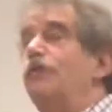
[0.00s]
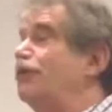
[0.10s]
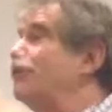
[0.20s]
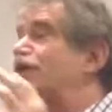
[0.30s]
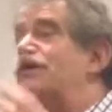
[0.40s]

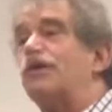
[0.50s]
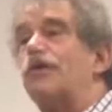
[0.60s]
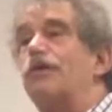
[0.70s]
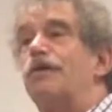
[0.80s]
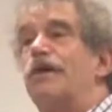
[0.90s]
You've just
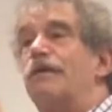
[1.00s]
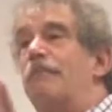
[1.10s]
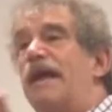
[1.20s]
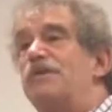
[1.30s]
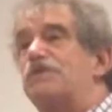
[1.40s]
learned an
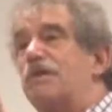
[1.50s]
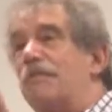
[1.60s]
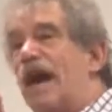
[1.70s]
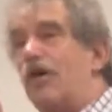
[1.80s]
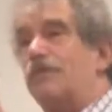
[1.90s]
immense
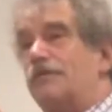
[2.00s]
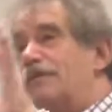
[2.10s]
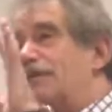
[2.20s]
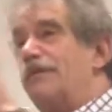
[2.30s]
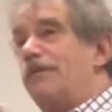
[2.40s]
amount
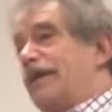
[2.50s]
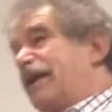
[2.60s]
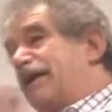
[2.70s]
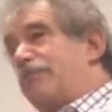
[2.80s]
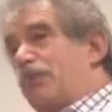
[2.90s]

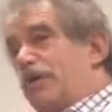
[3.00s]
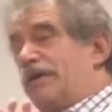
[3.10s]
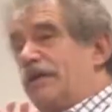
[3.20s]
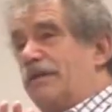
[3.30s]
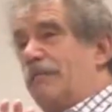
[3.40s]
getting put
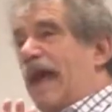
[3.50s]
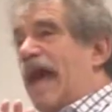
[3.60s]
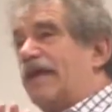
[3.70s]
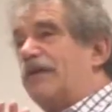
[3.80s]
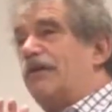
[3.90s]
in the
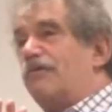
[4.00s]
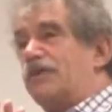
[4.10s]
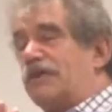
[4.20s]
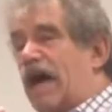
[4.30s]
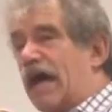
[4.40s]
back of the
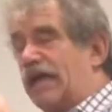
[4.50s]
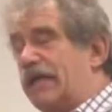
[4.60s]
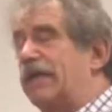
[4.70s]
line.